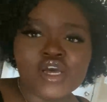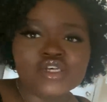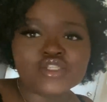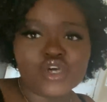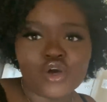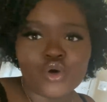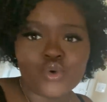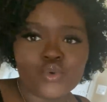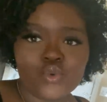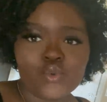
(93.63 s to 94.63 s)

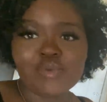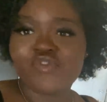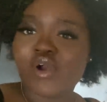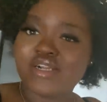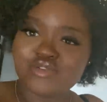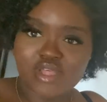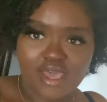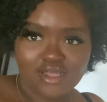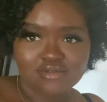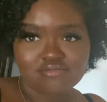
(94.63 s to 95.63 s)
So before I do
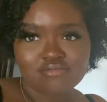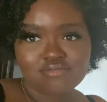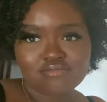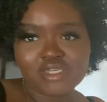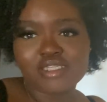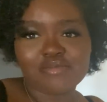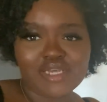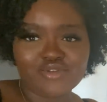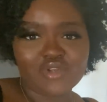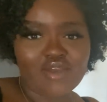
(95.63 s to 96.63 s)
that, because I'm
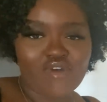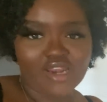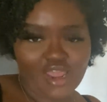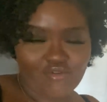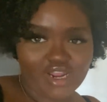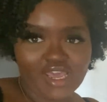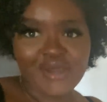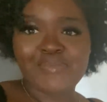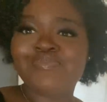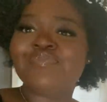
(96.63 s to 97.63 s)
not doing that right now, right
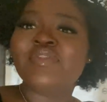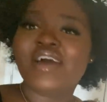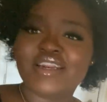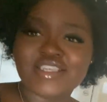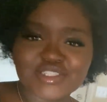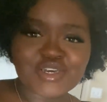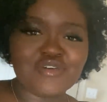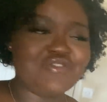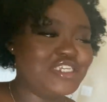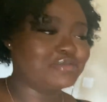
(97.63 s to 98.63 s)
now, I need to go
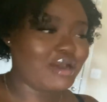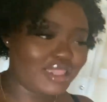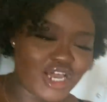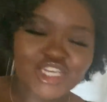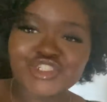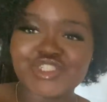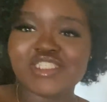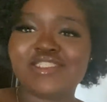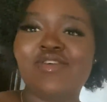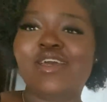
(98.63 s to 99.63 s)
finish my
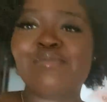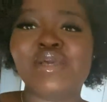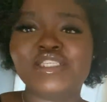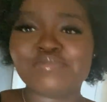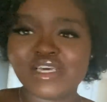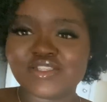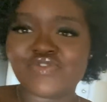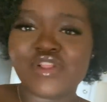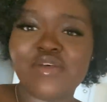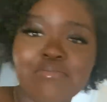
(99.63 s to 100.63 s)
laundry so I can make space
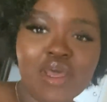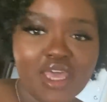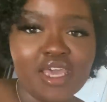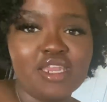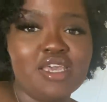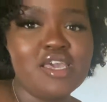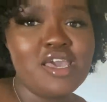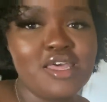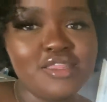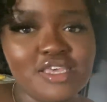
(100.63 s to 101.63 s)
for the bed
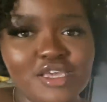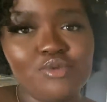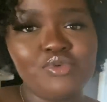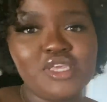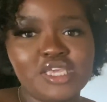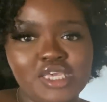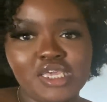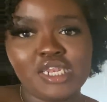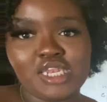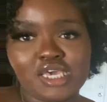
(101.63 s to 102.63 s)
and then we
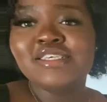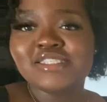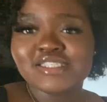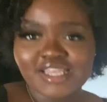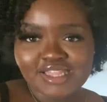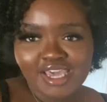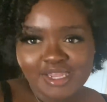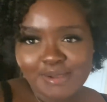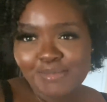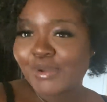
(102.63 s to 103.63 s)
can set that
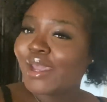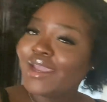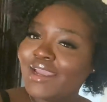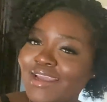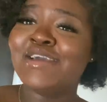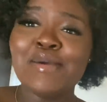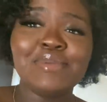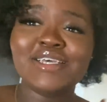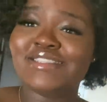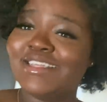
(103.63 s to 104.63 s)
up, okay?
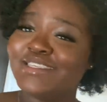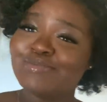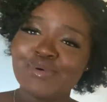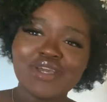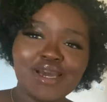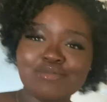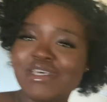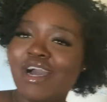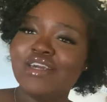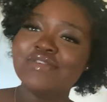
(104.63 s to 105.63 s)
Because at this point, I'm
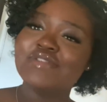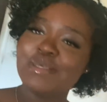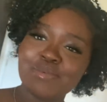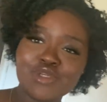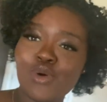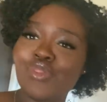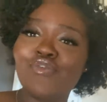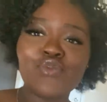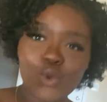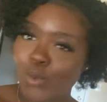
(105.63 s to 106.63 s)
tired of sleeping on the
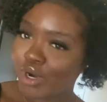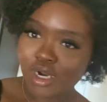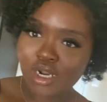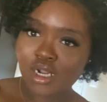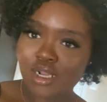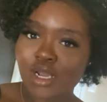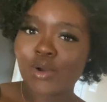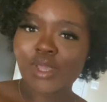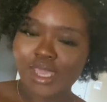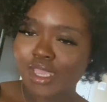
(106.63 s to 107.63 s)
floor,
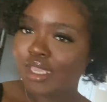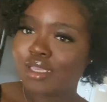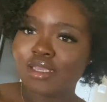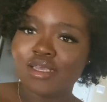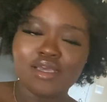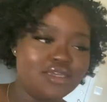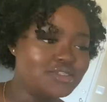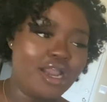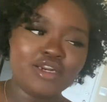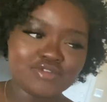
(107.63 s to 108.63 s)
okay?
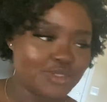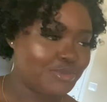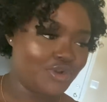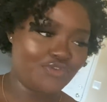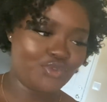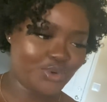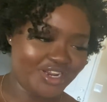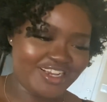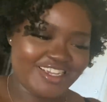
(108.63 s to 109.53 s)
Tired of sleeping on the floor.